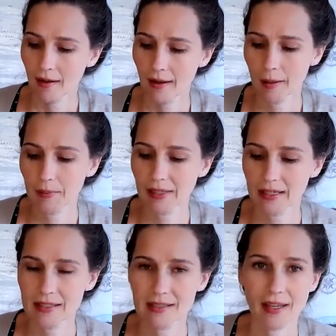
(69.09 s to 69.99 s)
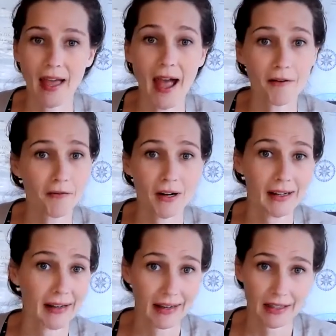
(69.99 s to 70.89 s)
like say
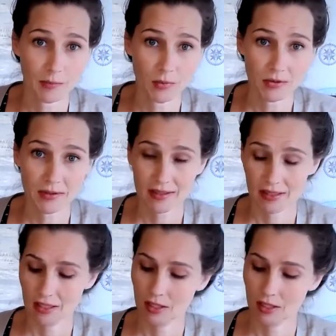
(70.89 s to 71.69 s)
African animals,